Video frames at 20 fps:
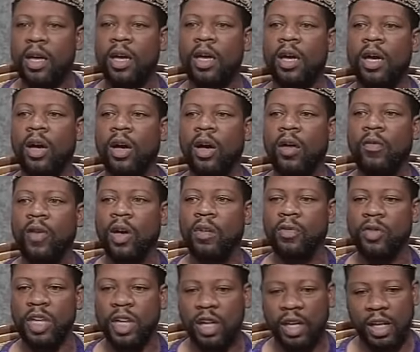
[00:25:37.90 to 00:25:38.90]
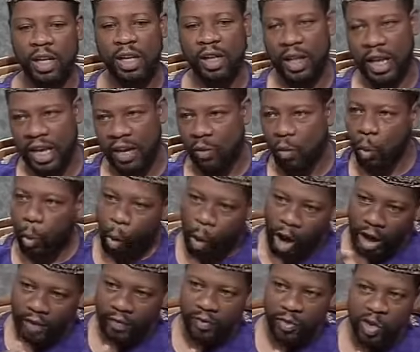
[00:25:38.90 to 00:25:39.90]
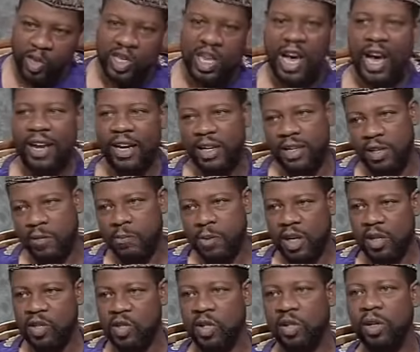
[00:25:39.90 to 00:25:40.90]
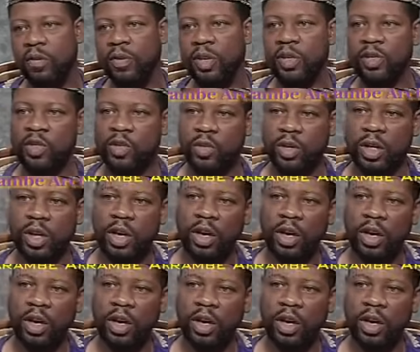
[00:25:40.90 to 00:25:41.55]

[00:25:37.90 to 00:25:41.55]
of getting a one-sided depiction of history.